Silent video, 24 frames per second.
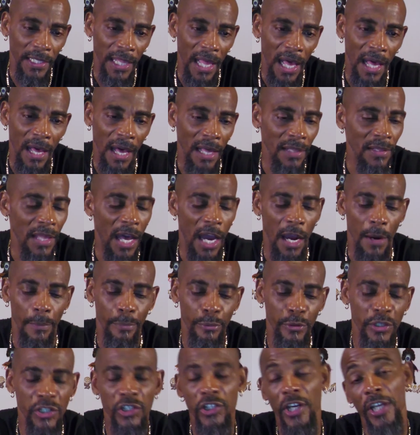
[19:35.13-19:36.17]
I
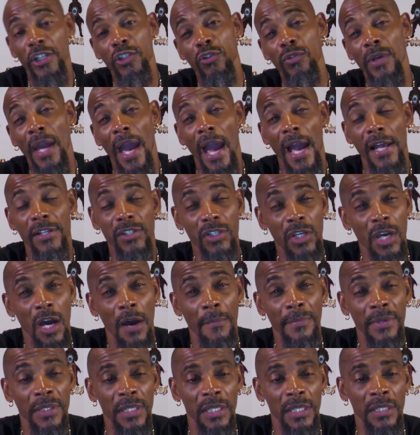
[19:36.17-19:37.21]
appreciate you guys coming